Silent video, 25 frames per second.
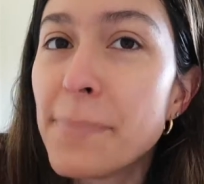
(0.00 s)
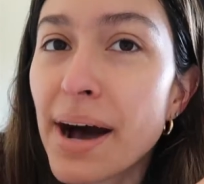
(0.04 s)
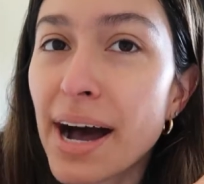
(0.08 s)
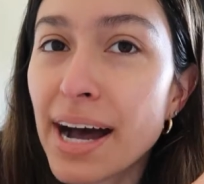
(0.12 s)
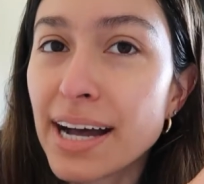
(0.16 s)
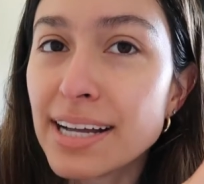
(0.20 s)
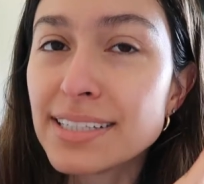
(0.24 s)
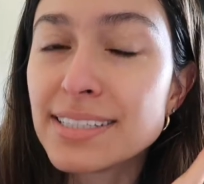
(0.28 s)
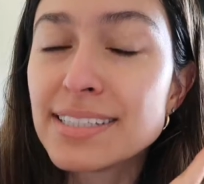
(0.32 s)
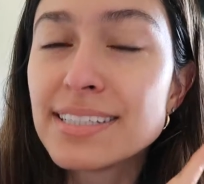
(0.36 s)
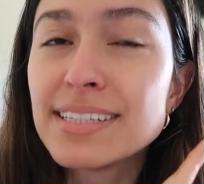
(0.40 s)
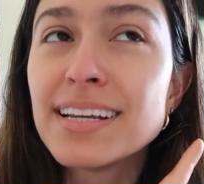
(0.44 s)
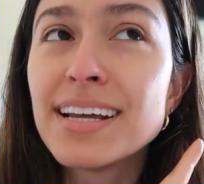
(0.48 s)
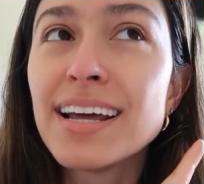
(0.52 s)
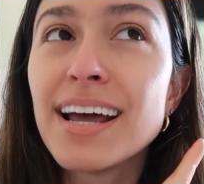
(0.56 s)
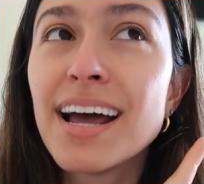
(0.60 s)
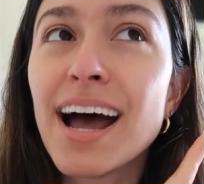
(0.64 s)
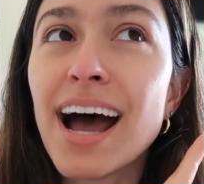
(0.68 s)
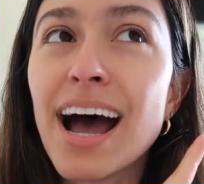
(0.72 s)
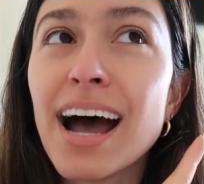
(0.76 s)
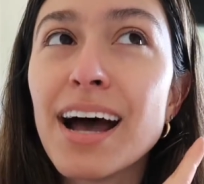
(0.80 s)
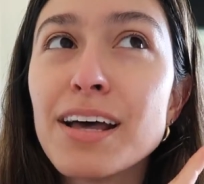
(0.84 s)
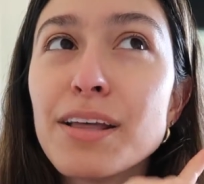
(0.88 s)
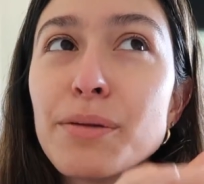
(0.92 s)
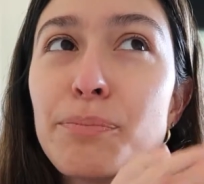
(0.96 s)
But
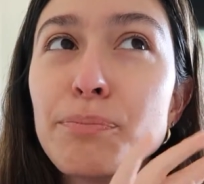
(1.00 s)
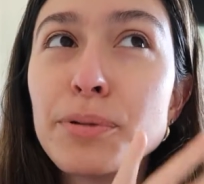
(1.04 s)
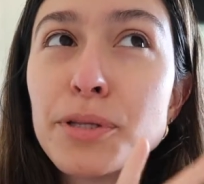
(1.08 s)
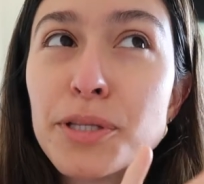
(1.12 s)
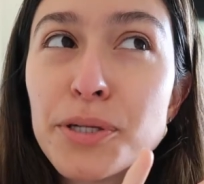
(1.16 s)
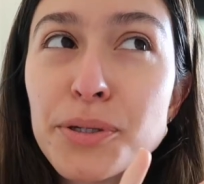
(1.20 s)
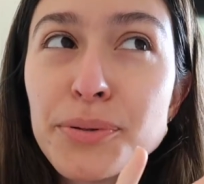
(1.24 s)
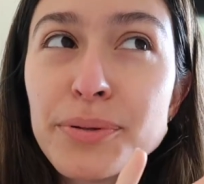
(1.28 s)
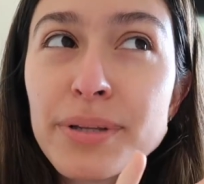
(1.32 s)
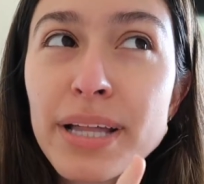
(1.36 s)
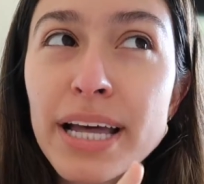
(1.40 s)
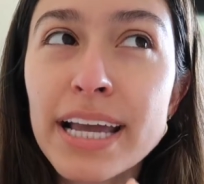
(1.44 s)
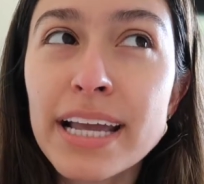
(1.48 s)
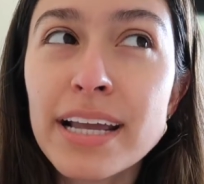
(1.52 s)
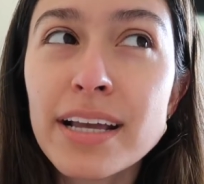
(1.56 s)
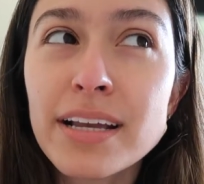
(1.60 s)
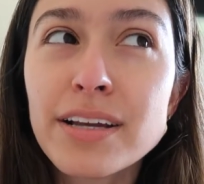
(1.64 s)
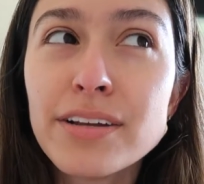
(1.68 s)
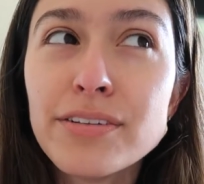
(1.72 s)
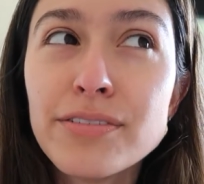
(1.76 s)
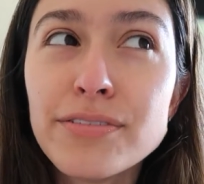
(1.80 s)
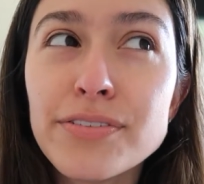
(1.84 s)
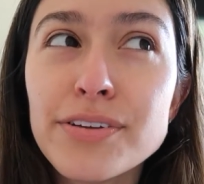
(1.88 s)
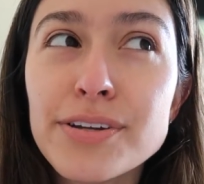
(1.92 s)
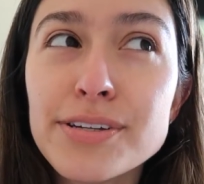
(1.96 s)
blue light
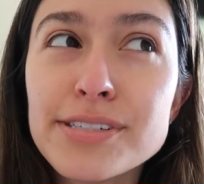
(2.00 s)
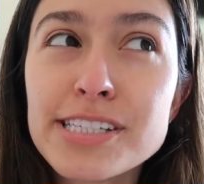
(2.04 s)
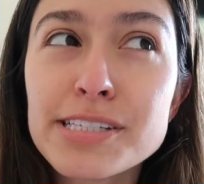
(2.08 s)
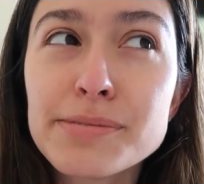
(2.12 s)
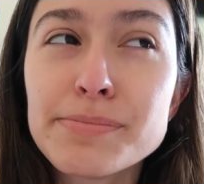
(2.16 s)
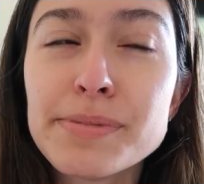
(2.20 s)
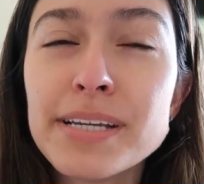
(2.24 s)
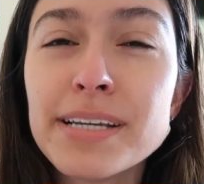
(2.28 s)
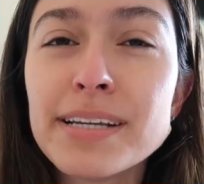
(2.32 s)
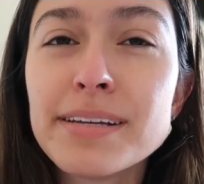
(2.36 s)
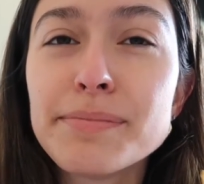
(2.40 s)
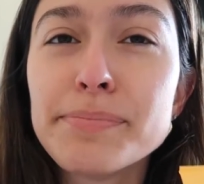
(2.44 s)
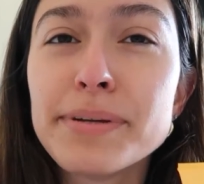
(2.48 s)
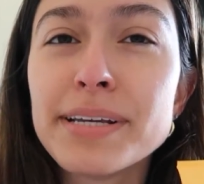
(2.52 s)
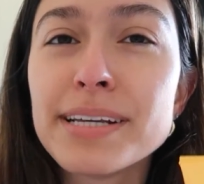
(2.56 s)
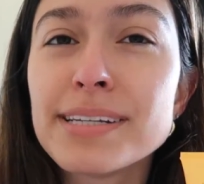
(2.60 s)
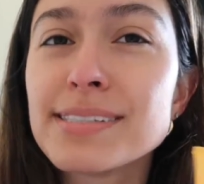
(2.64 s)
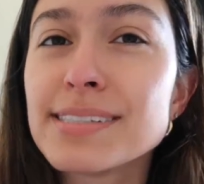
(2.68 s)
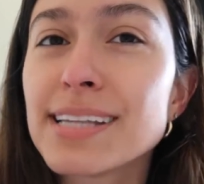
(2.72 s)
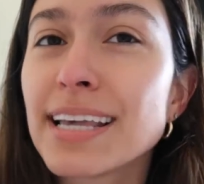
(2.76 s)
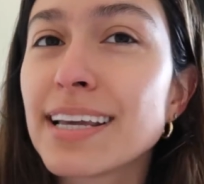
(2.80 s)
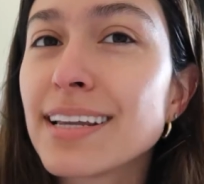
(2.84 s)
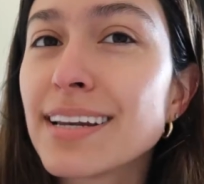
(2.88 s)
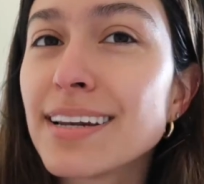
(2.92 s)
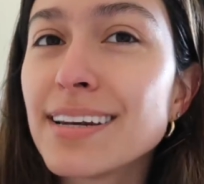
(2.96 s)
confuses me
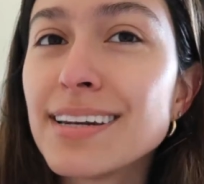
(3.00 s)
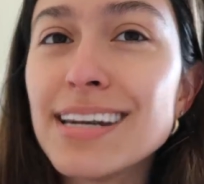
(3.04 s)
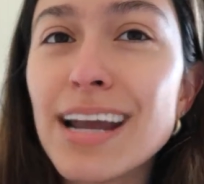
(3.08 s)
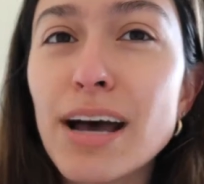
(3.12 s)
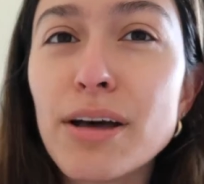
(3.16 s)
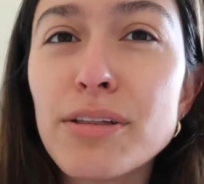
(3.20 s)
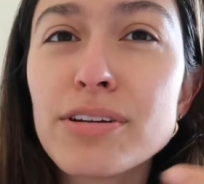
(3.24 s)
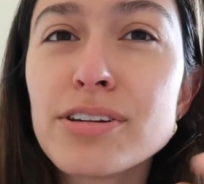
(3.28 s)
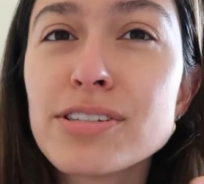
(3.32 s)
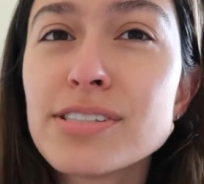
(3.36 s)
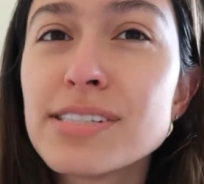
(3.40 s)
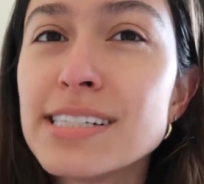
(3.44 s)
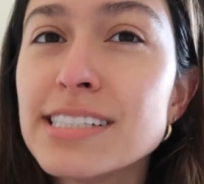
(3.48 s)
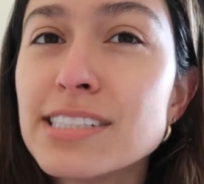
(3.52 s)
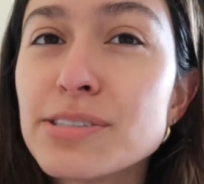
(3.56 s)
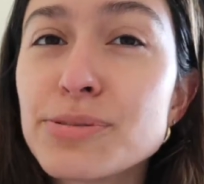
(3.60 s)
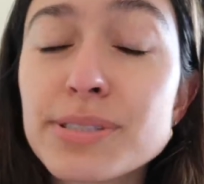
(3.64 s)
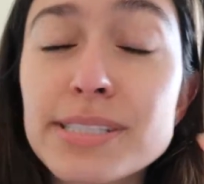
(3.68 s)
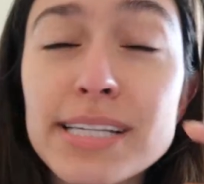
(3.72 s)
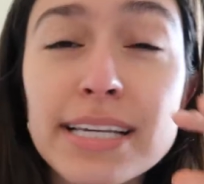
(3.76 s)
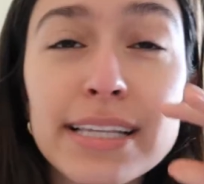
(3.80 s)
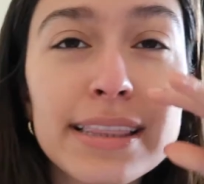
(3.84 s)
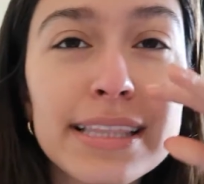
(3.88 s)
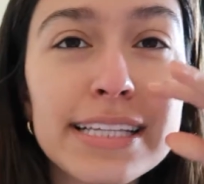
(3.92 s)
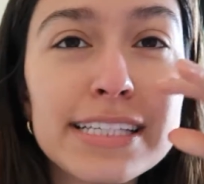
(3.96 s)
because like now there's things where
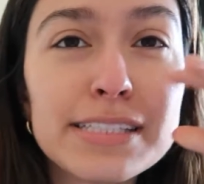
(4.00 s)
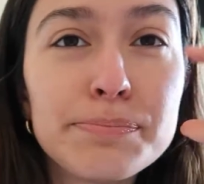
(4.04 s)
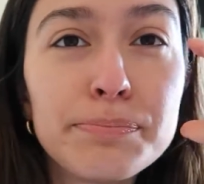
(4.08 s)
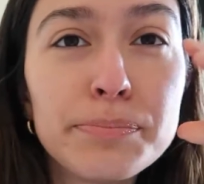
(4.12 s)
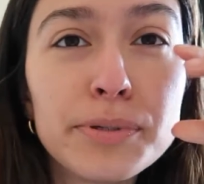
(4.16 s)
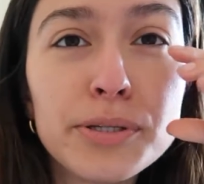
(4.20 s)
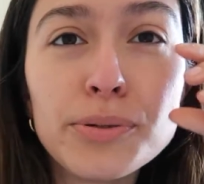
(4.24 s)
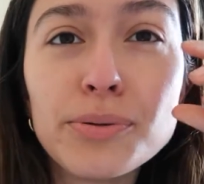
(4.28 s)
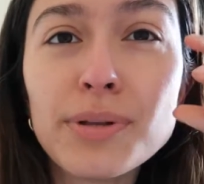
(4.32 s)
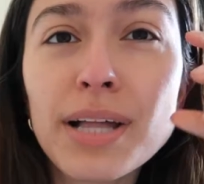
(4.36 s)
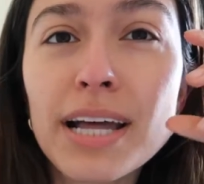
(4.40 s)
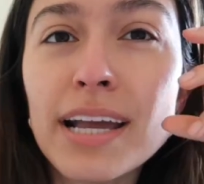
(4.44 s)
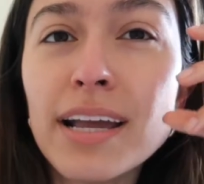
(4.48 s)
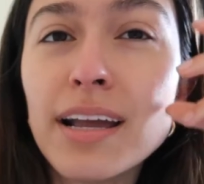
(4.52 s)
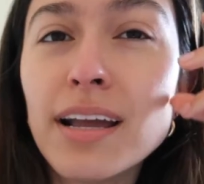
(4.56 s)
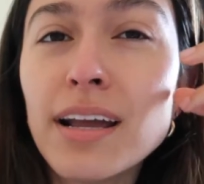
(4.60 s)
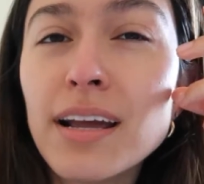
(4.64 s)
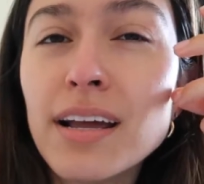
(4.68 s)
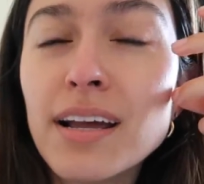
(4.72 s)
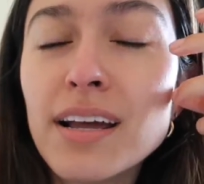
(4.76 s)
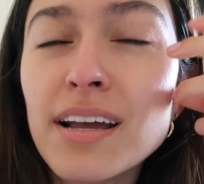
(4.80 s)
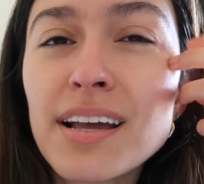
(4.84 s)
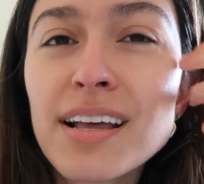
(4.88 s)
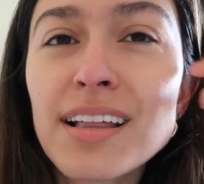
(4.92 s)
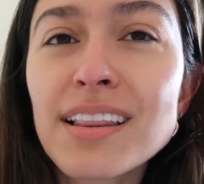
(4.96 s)
it's like these blue light
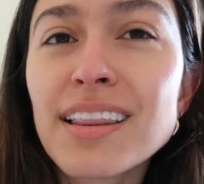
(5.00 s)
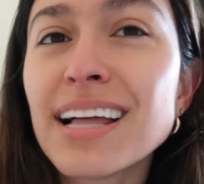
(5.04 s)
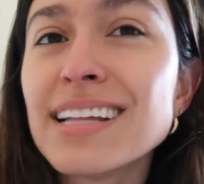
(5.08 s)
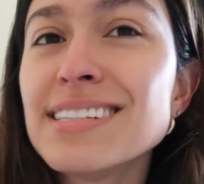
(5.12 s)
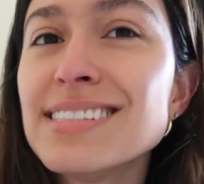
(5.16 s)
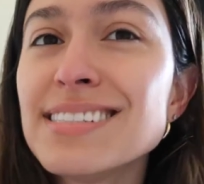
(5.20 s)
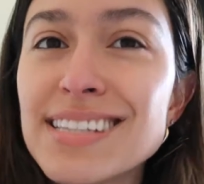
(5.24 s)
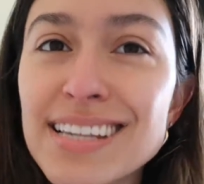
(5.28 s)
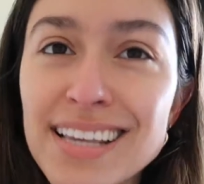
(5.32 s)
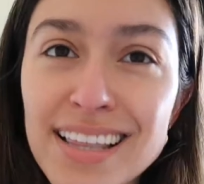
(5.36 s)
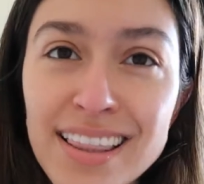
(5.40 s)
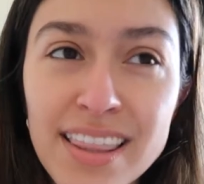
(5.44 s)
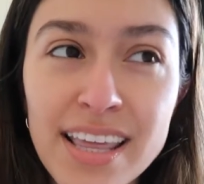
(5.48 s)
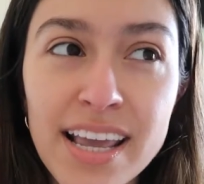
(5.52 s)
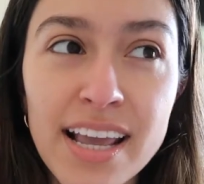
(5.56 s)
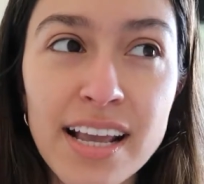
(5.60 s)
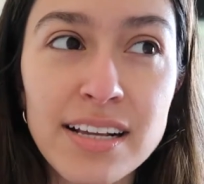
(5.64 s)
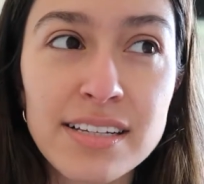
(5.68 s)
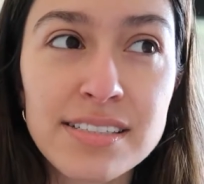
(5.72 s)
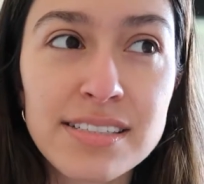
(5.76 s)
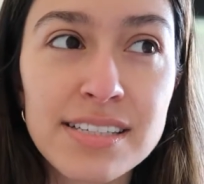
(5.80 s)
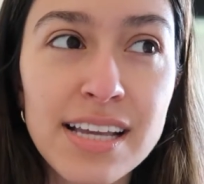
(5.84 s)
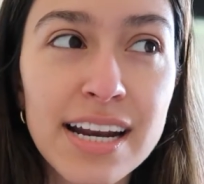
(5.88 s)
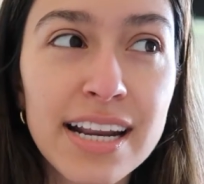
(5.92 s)
cleansing things.